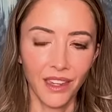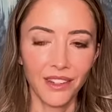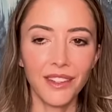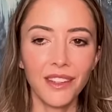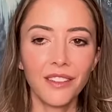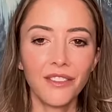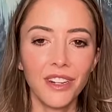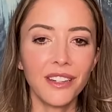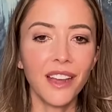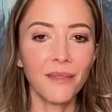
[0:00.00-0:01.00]
Does he give
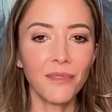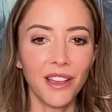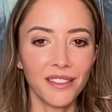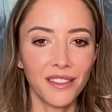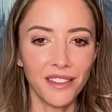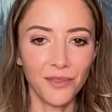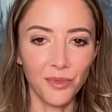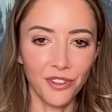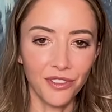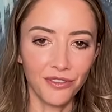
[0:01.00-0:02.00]
any timelines in his
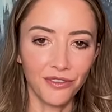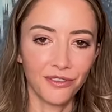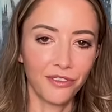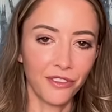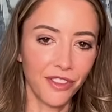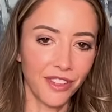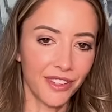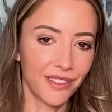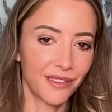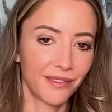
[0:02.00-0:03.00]
book for
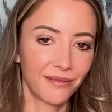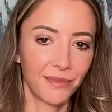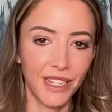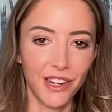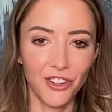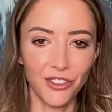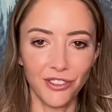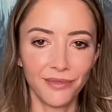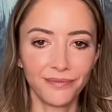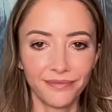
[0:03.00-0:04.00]
this
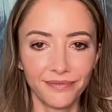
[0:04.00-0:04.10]
potential